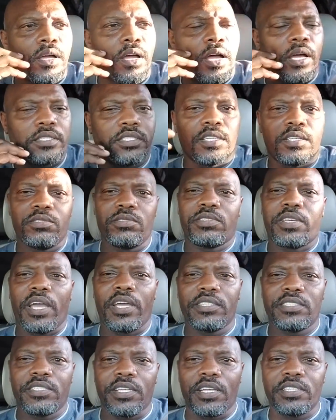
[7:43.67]
I said, you
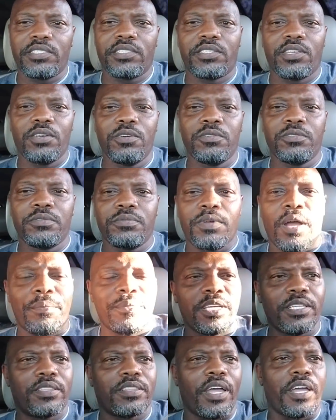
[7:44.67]
can't say excuse. I
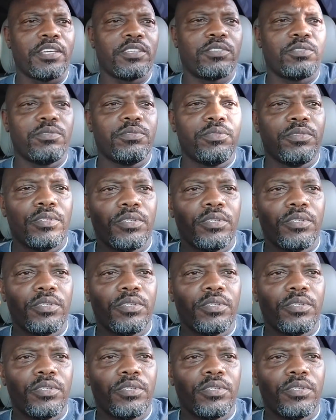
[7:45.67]
mean, thank you.